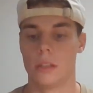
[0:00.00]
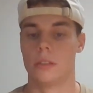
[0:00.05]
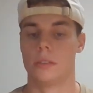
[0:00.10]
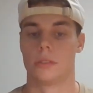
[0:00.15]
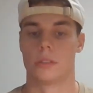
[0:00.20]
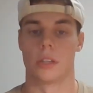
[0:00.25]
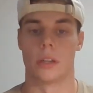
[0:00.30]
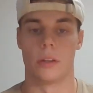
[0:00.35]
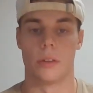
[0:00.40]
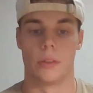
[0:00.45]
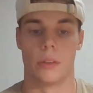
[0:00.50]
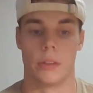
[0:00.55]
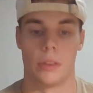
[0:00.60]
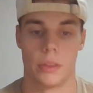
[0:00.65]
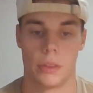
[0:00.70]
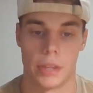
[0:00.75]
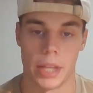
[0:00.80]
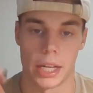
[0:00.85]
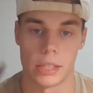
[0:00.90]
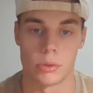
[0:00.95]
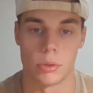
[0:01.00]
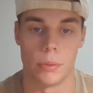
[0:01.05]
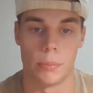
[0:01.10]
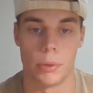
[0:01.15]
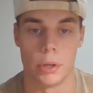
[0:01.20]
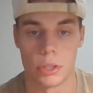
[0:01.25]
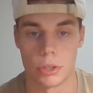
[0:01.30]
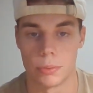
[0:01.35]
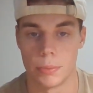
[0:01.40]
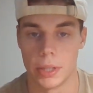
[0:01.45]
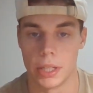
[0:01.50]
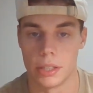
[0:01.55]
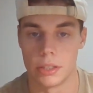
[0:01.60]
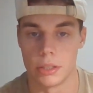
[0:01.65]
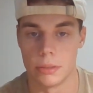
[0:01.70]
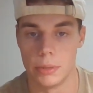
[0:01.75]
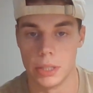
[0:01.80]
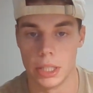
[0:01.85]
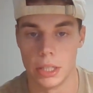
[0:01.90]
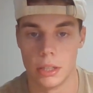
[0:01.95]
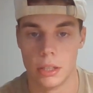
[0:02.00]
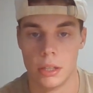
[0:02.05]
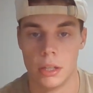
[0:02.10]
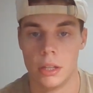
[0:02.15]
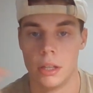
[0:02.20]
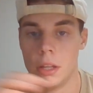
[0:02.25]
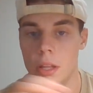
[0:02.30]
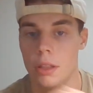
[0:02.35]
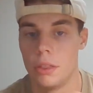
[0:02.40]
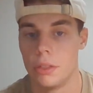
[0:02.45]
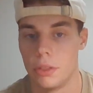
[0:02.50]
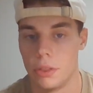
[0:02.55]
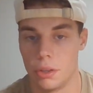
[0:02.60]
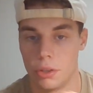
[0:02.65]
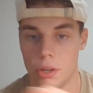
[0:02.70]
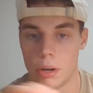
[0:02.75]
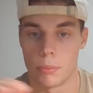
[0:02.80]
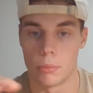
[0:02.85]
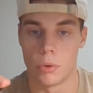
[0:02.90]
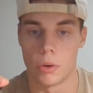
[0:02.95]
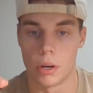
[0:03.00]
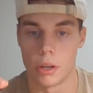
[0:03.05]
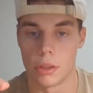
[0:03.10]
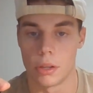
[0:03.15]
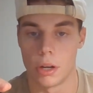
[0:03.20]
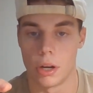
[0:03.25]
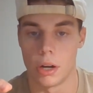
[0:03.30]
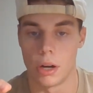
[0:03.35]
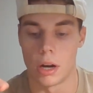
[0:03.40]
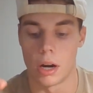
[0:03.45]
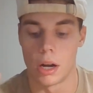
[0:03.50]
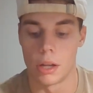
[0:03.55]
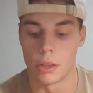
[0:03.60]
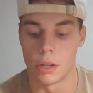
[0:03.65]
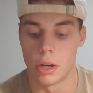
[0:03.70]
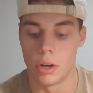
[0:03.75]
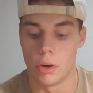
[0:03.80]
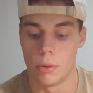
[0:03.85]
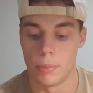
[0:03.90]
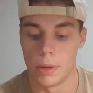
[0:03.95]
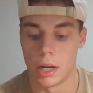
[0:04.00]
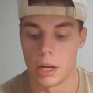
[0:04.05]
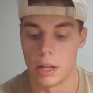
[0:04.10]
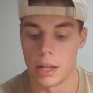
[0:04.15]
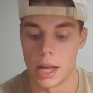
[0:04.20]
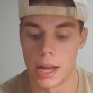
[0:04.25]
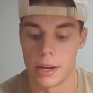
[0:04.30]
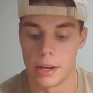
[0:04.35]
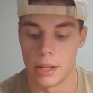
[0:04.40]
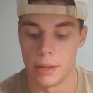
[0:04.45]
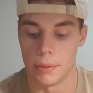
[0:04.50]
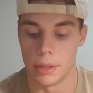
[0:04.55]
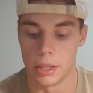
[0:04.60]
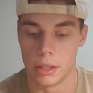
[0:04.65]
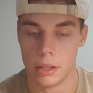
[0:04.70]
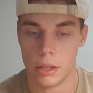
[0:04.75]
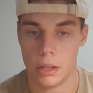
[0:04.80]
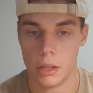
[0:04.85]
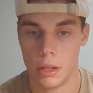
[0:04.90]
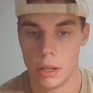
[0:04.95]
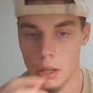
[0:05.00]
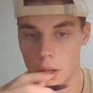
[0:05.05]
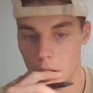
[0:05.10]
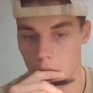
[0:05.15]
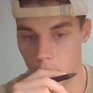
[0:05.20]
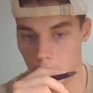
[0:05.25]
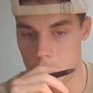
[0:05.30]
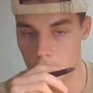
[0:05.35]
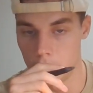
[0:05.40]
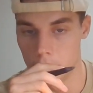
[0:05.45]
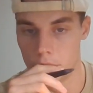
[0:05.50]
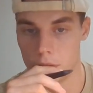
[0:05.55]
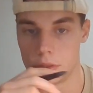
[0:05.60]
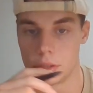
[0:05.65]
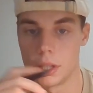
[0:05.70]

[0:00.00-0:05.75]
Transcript: So that's what pushed me to be the number one on the OML at NIMI.